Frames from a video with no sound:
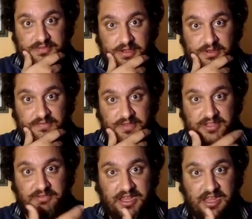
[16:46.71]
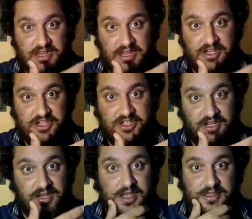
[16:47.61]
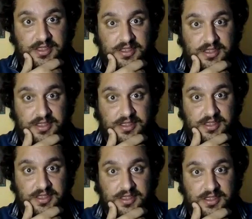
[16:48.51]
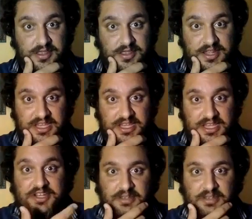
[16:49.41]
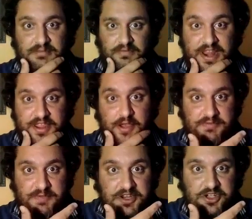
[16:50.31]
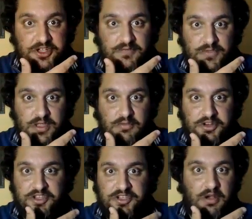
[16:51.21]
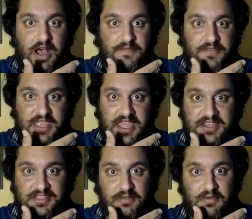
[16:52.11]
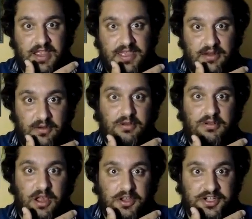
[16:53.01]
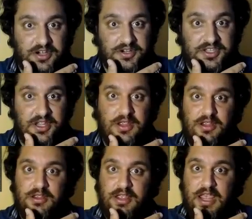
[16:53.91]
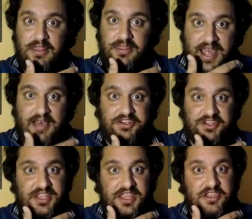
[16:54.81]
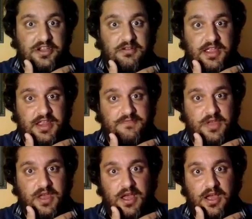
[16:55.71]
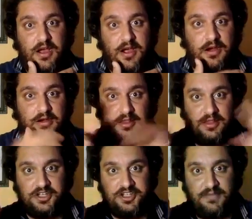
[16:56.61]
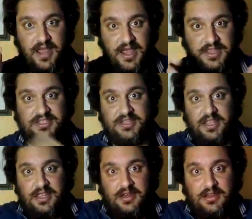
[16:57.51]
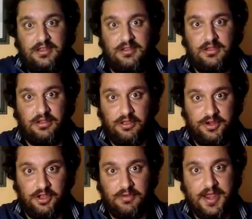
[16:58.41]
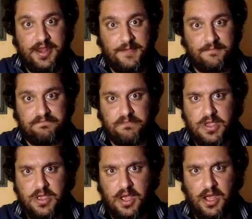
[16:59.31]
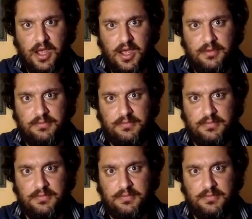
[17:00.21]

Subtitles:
In this moment of misrecognition, that's logocentrism of writing over speech, which is so often the case in the way that oral cultures and the knowledges they curate are legitimized in colonial writing.